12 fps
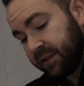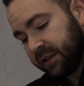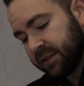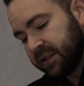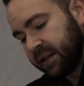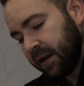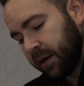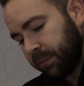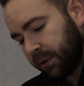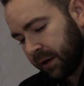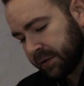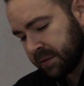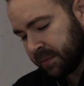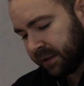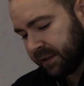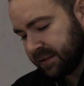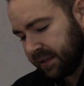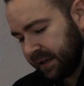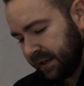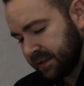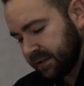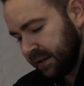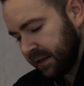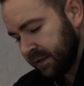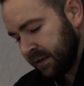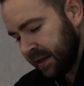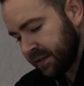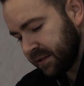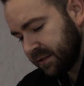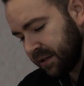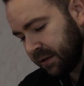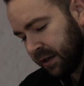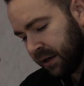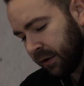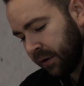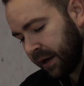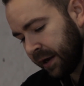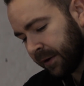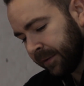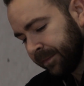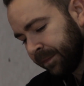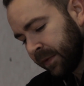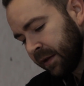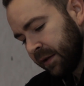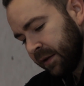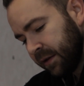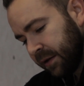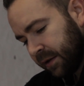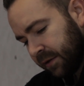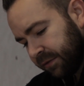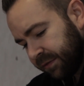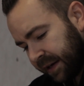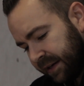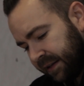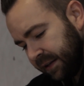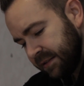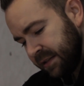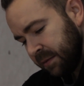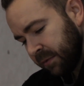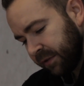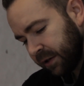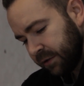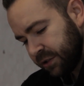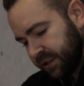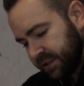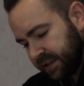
does it approximately take to get the necessary know-how, finding a team of coaches,